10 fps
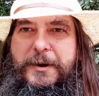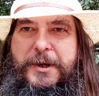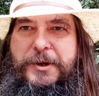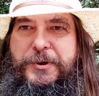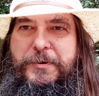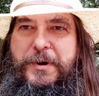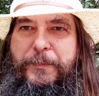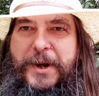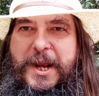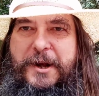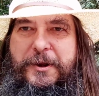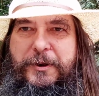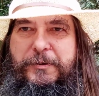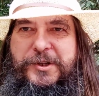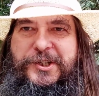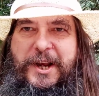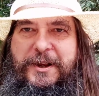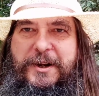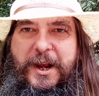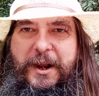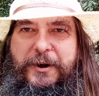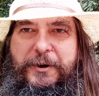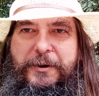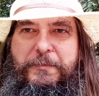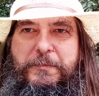You do not buy any of those secondhand.